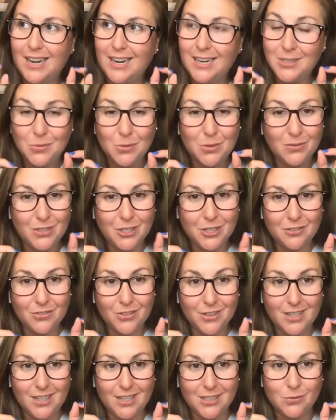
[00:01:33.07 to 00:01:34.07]
As we've done
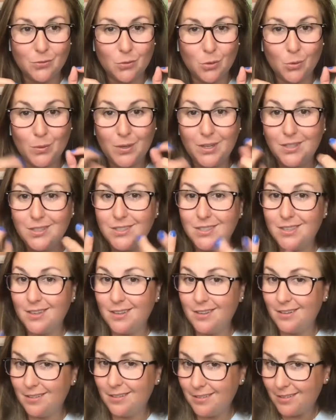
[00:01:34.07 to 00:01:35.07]
for the last 4 weeks,
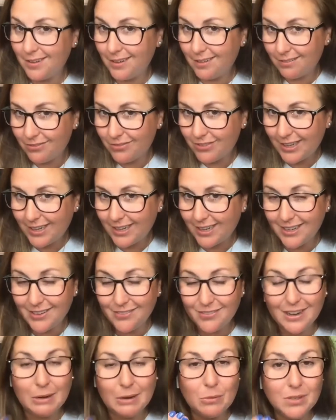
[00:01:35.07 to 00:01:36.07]
no
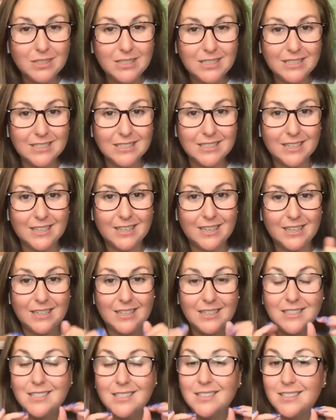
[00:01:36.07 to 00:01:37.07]
5. I want to take a second
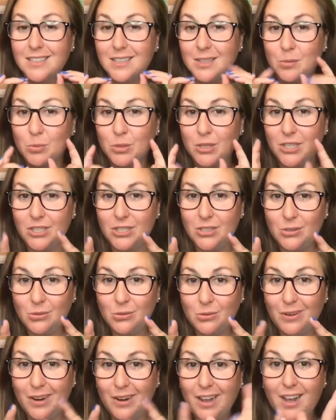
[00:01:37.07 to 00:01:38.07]
to celebrate
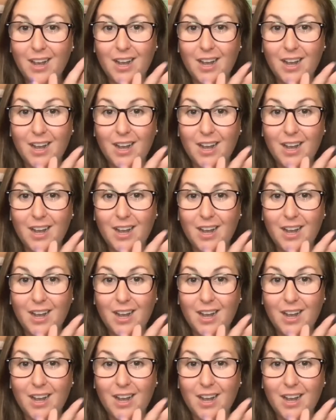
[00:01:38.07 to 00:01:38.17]
you.